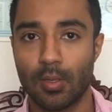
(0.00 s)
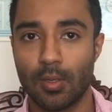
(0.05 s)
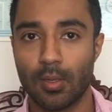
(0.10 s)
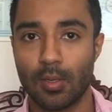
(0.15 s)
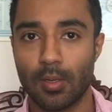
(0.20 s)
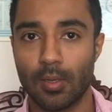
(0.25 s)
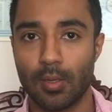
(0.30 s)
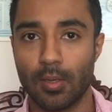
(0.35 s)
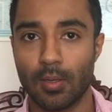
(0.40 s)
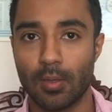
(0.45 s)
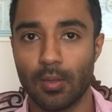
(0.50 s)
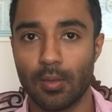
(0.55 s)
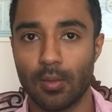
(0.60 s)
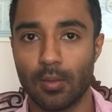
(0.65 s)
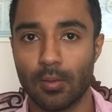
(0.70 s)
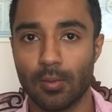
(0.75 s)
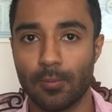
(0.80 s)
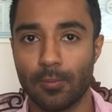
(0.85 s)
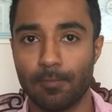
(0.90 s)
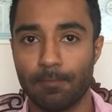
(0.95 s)

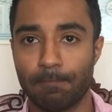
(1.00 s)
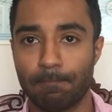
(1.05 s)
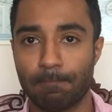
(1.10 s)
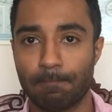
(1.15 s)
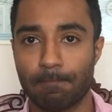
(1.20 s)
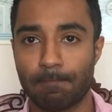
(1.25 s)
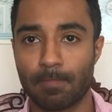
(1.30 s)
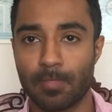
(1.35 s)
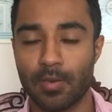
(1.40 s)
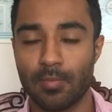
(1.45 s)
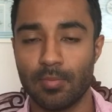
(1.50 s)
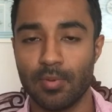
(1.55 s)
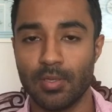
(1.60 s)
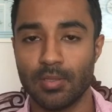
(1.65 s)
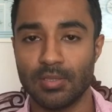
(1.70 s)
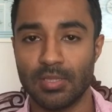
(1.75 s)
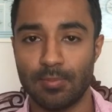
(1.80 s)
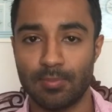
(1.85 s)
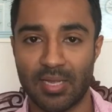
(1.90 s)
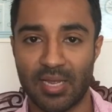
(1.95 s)
They're being
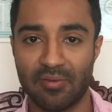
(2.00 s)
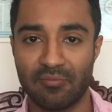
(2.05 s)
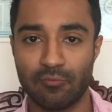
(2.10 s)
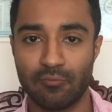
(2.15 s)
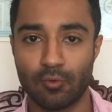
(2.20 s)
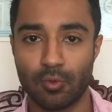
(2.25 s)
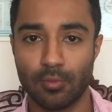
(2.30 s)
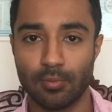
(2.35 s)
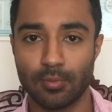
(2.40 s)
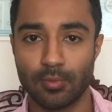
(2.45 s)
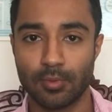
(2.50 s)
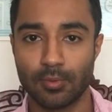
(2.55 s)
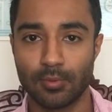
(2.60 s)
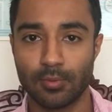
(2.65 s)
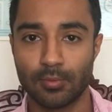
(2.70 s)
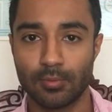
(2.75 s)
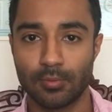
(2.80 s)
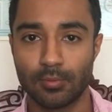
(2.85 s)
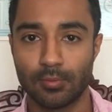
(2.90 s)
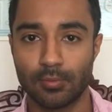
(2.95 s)
deplatformed
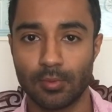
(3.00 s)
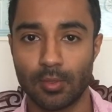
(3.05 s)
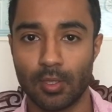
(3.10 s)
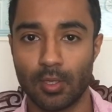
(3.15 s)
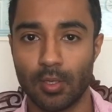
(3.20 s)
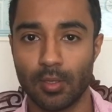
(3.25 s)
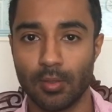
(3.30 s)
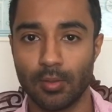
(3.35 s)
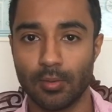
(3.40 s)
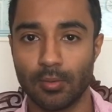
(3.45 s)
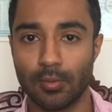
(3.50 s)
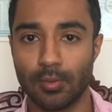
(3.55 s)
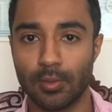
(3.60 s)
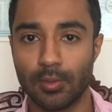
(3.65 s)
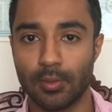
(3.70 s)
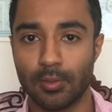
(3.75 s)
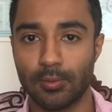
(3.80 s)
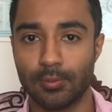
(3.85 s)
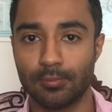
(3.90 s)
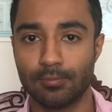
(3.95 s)
on
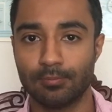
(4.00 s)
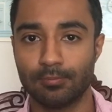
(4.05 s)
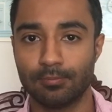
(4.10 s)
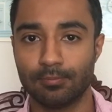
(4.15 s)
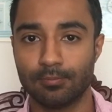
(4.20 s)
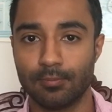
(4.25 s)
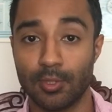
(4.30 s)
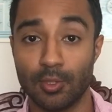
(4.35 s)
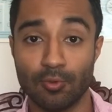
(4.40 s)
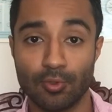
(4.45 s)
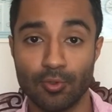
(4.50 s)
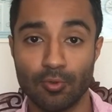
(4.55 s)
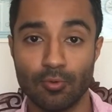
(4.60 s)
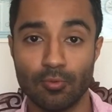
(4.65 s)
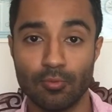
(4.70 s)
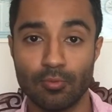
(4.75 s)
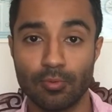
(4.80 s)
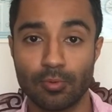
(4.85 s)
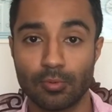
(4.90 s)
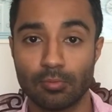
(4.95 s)

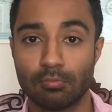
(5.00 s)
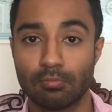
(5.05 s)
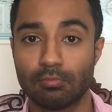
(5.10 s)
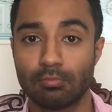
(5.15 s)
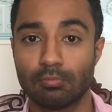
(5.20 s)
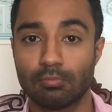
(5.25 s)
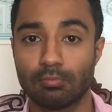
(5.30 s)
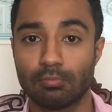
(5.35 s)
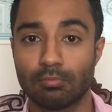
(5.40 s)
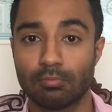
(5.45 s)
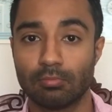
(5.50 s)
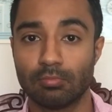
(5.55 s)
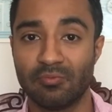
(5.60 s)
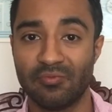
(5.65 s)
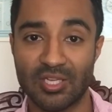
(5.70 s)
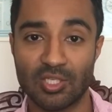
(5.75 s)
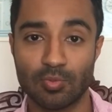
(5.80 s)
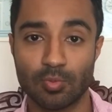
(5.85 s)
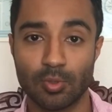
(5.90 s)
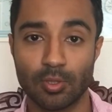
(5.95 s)
YouTube,
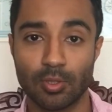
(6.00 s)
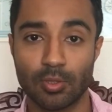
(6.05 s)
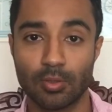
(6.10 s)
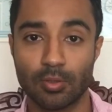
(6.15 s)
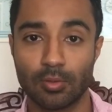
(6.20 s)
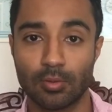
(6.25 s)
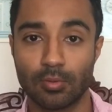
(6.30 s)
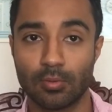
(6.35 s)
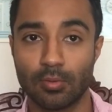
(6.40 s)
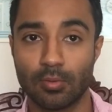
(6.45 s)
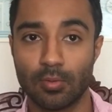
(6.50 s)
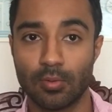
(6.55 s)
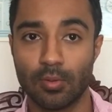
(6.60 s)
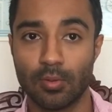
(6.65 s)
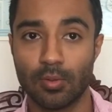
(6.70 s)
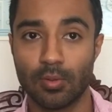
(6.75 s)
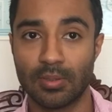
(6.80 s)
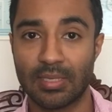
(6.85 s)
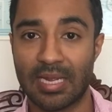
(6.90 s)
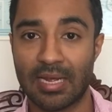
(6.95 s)
Facebook.
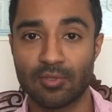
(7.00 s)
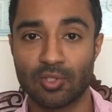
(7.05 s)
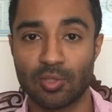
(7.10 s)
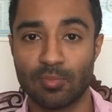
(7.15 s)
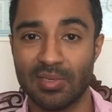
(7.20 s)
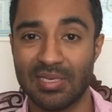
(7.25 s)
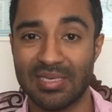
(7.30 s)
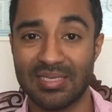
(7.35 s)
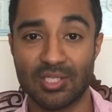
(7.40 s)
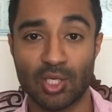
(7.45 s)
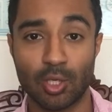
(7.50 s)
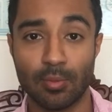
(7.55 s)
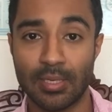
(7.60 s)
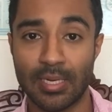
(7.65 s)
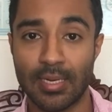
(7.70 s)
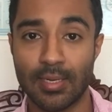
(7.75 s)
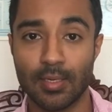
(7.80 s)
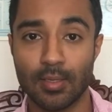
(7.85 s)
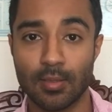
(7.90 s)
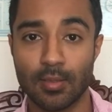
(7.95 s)
Their accounts are being
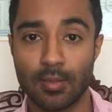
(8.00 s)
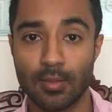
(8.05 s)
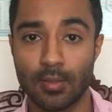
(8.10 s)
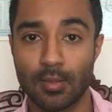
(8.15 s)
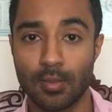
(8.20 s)
terminated.